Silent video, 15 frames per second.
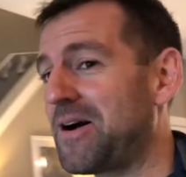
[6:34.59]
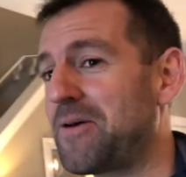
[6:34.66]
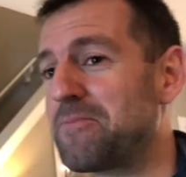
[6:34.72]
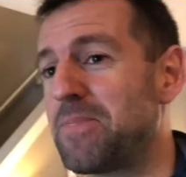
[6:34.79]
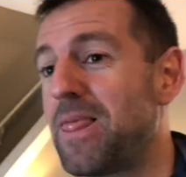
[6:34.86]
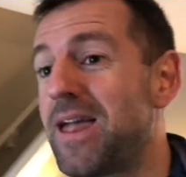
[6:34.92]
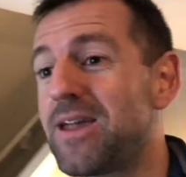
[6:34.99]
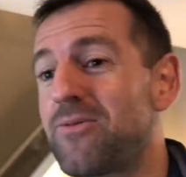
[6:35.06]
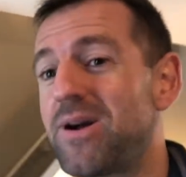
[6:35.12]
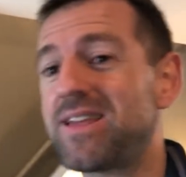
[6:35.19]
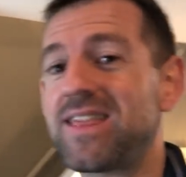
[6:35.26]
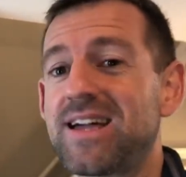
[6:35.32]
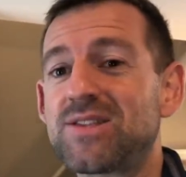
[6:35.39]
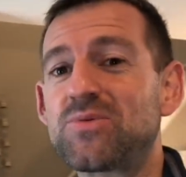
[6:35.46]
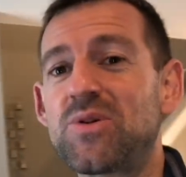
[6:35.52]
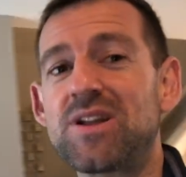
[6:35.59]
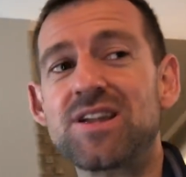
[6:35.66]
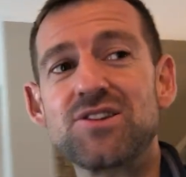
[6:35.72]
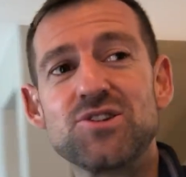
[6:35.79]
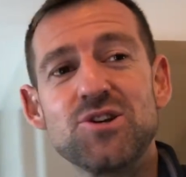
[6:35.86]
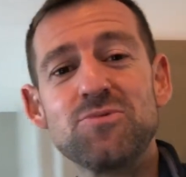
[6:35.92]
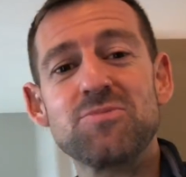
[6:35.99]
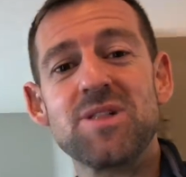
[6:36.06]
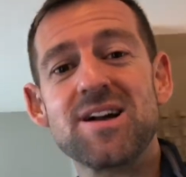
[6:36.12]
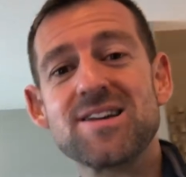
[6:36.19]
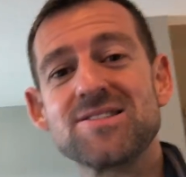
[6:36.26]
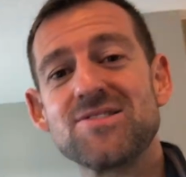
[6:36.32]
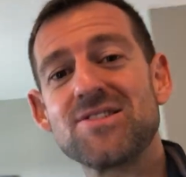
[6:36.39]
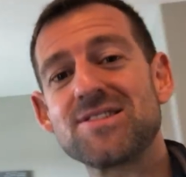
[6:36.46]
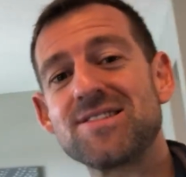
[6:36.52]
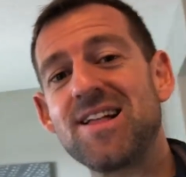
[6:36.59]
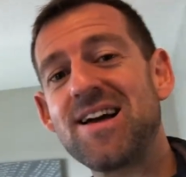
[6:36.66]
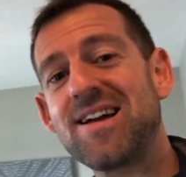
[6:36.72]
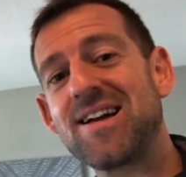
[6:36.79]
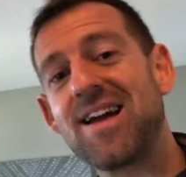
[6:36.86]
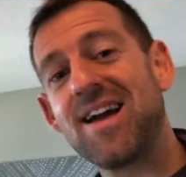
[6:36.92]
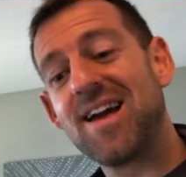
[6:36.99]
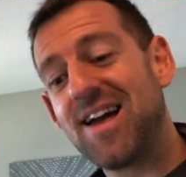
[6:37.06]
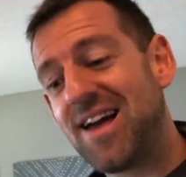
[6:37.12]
Um, anyway, that's what a duplex looks like.